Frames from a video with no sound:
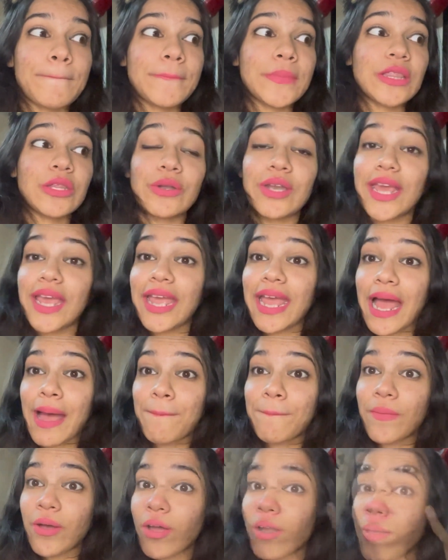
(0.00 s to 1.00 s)
today
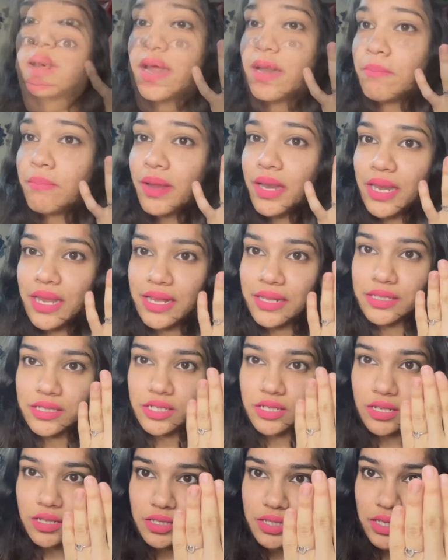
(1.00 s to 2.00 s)
I'm gonna get my nails
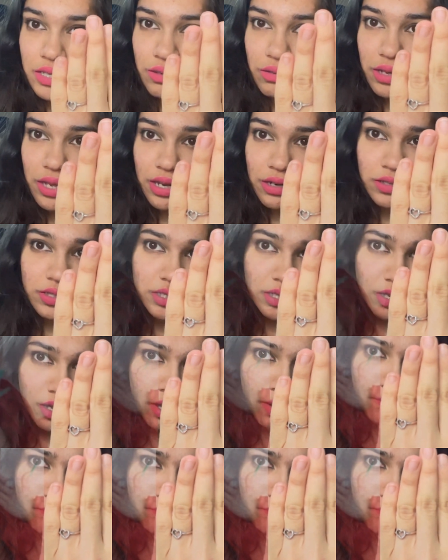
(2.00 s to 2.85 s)
done. So you can see